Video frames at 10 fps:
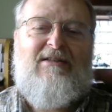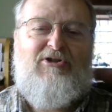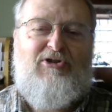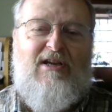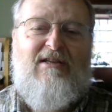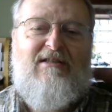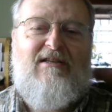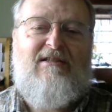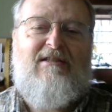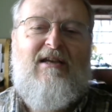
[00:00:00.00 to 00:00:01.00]

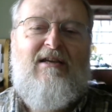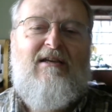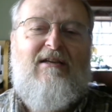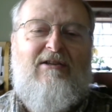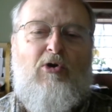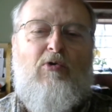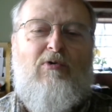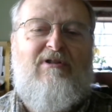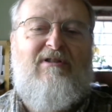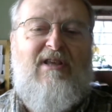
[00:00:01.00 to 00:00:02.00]
Jesus
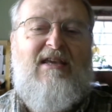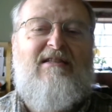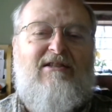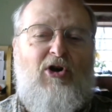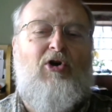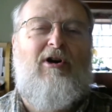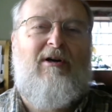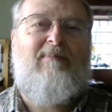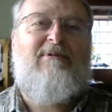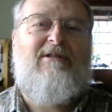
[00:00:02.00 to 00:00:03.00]
use these
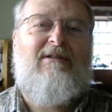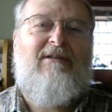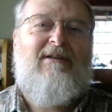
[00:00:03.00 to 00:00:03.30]
terms,